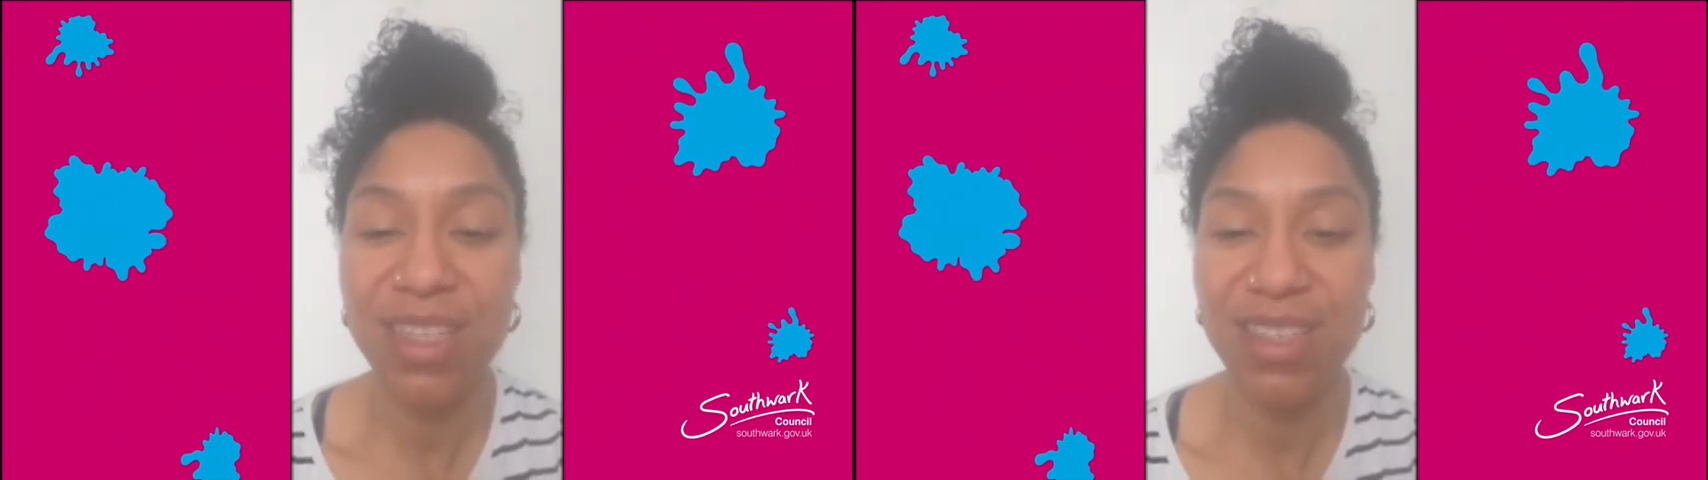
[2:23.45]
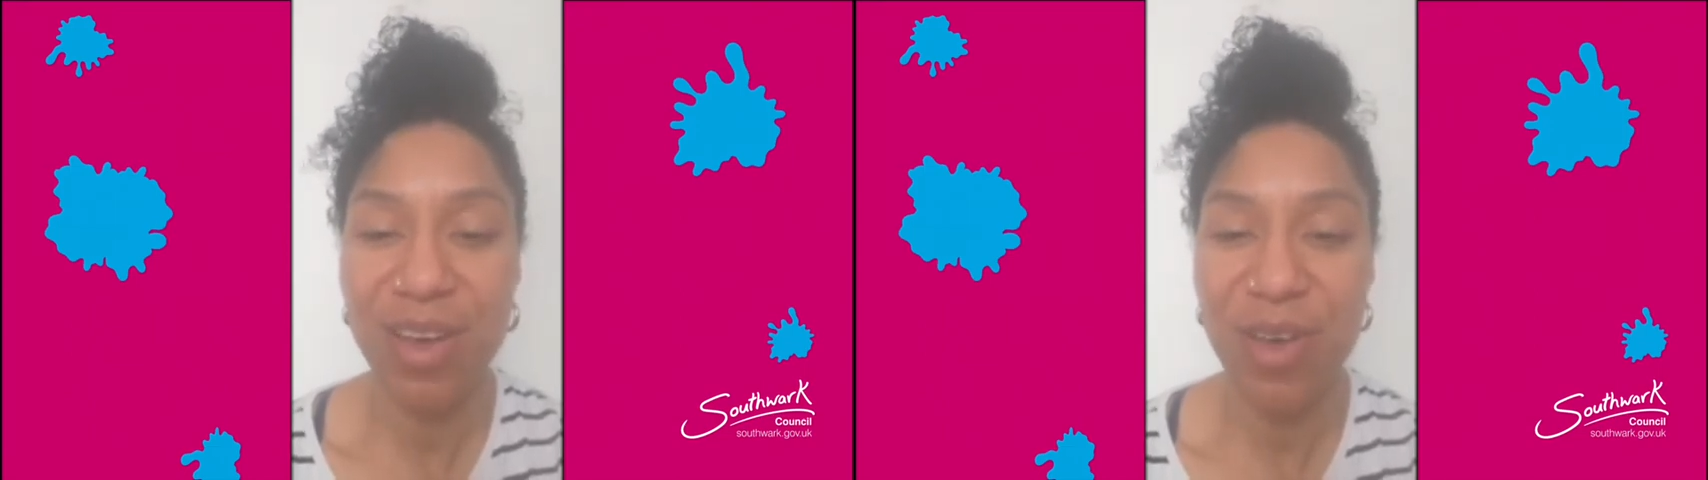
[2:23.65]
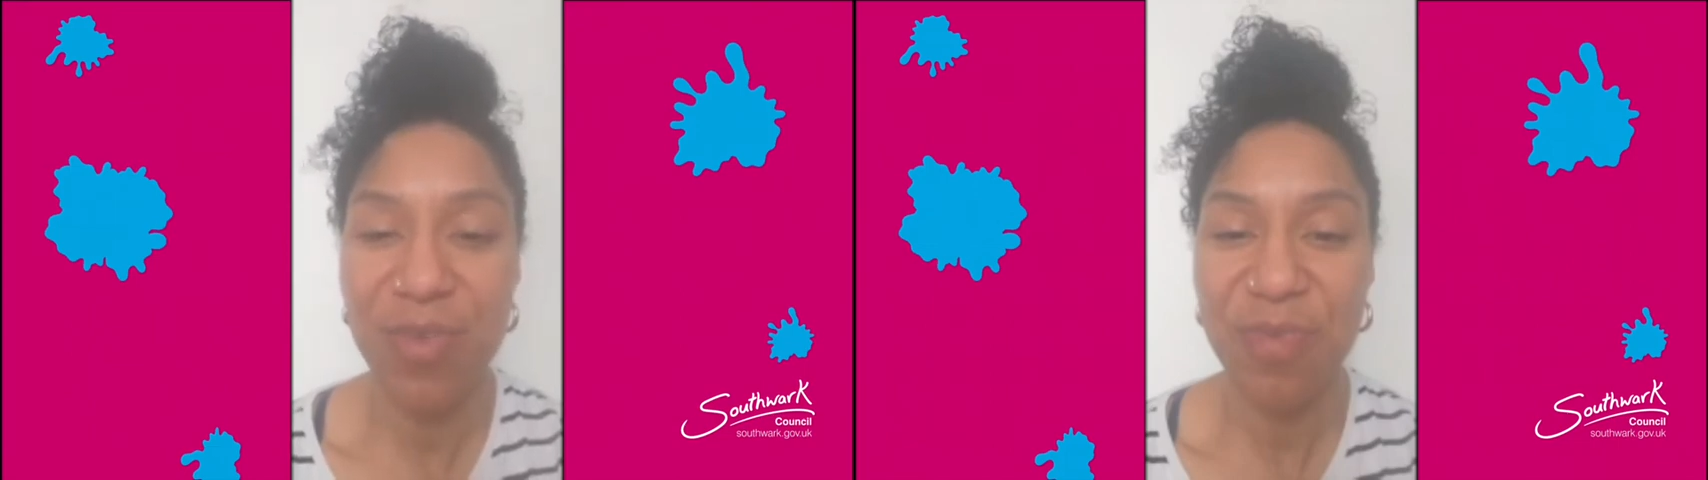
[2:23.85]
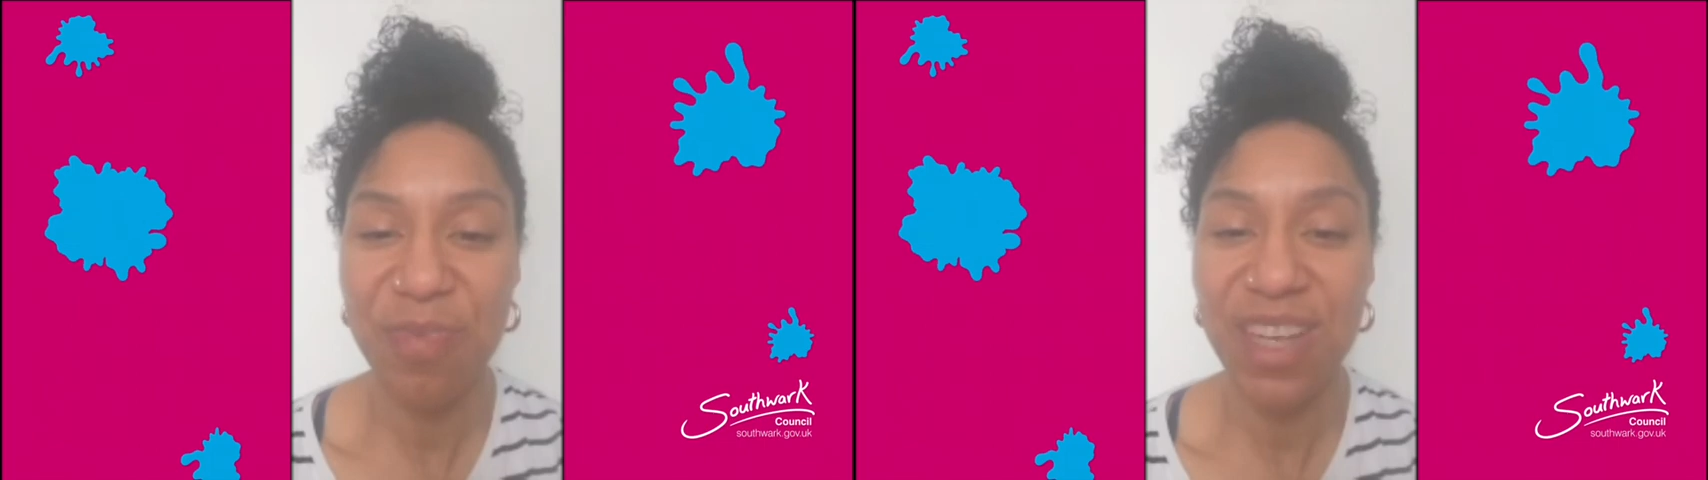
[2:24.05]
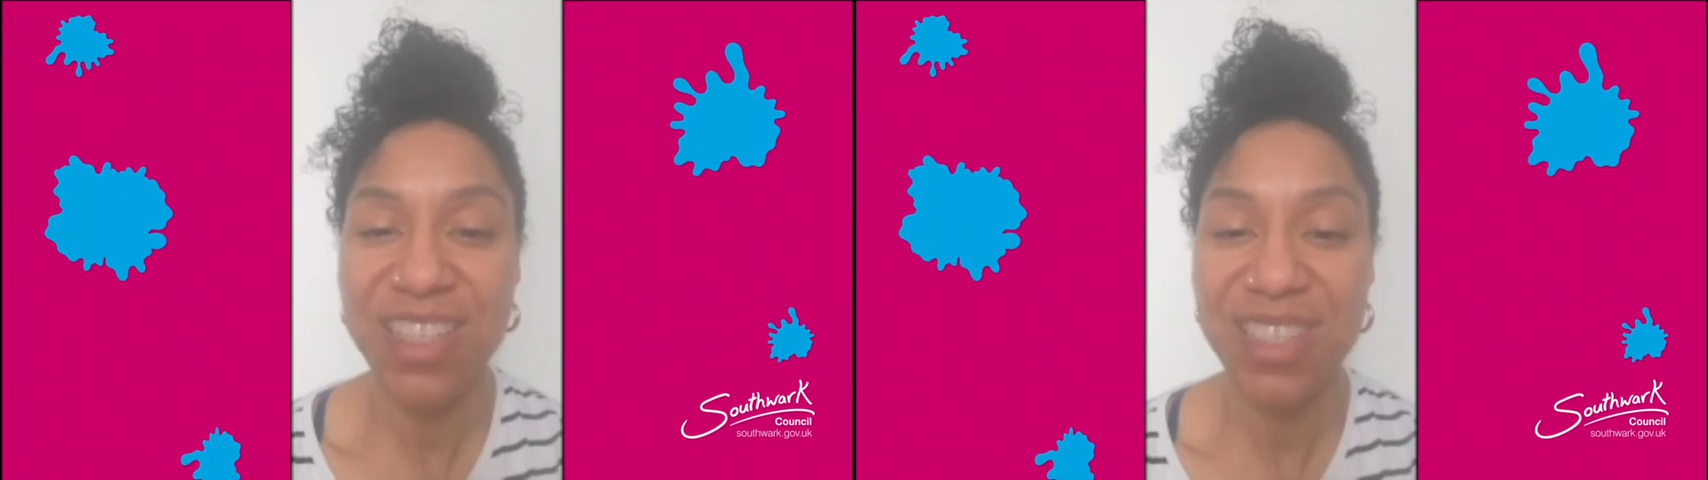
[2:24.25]
So
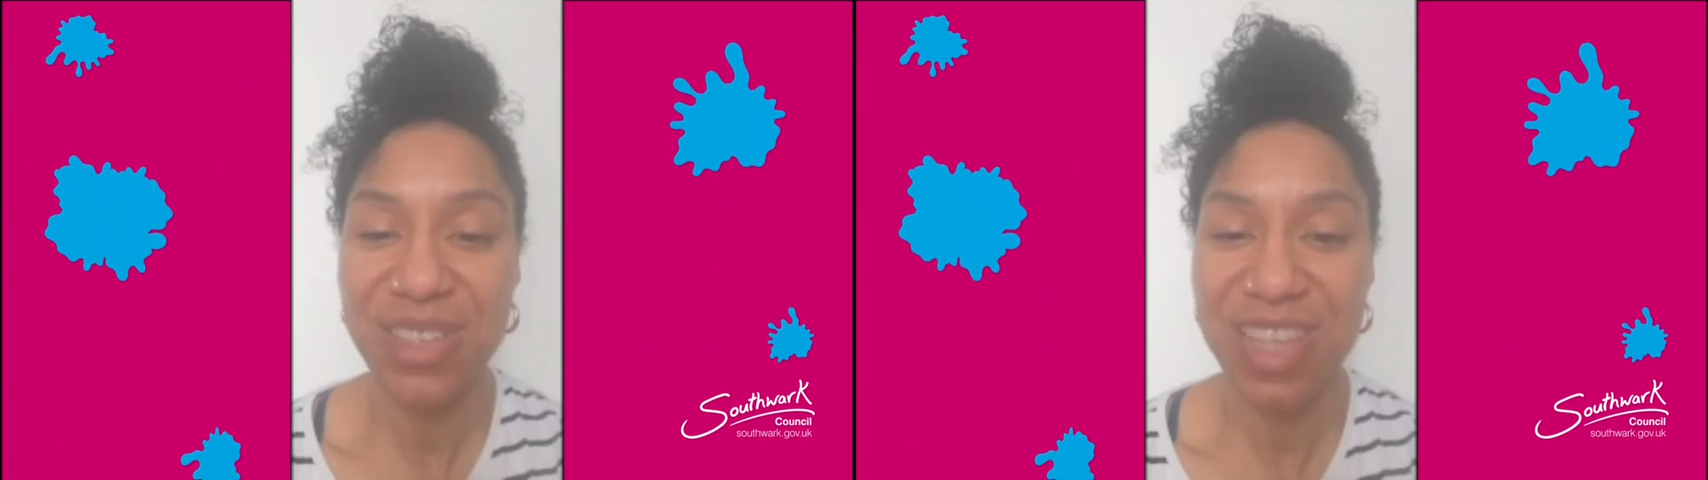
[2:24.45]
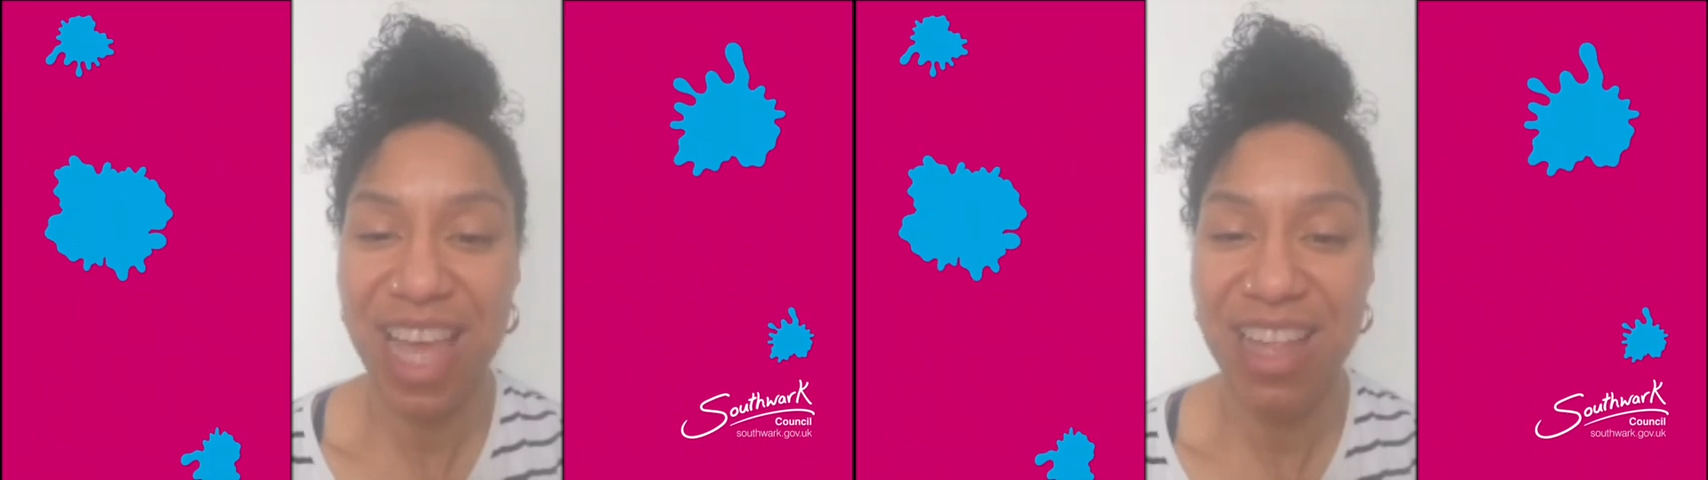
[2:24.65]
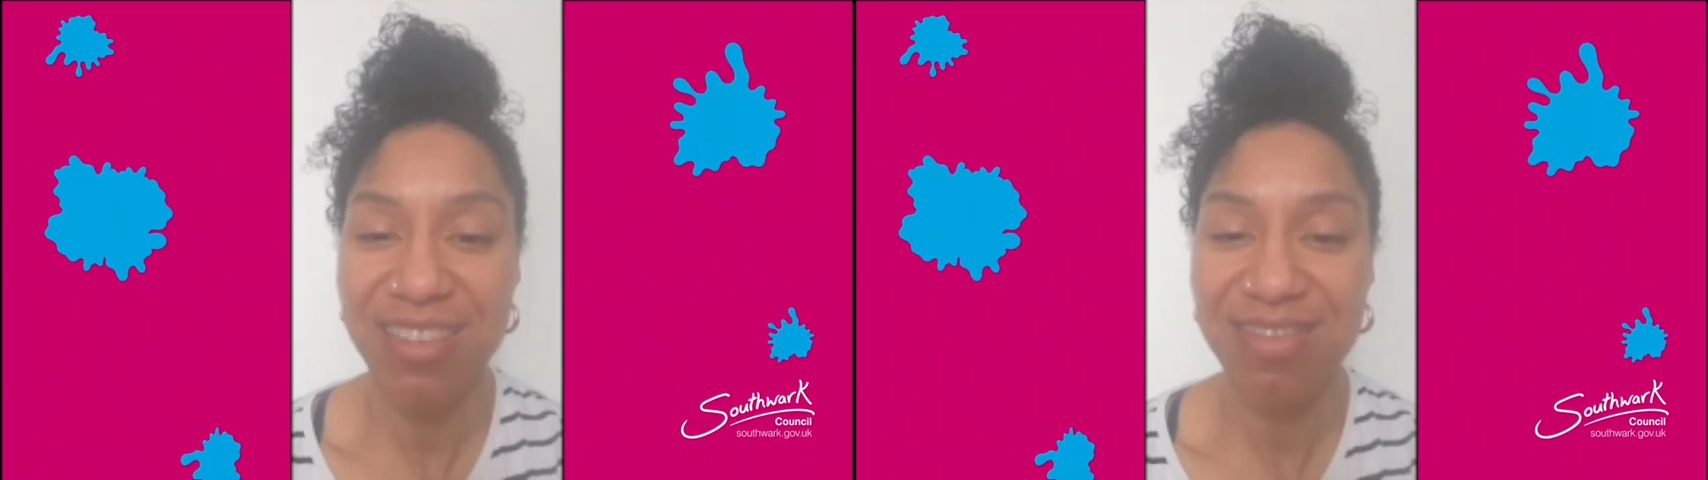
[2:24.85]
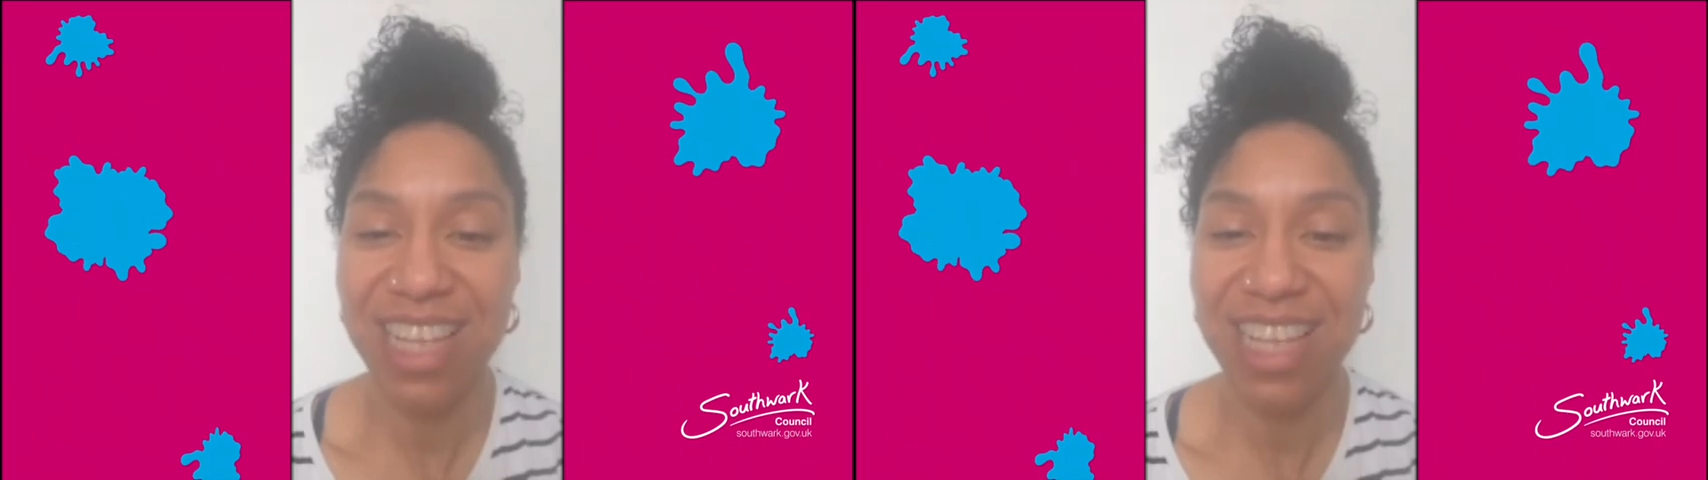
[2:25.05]
until then,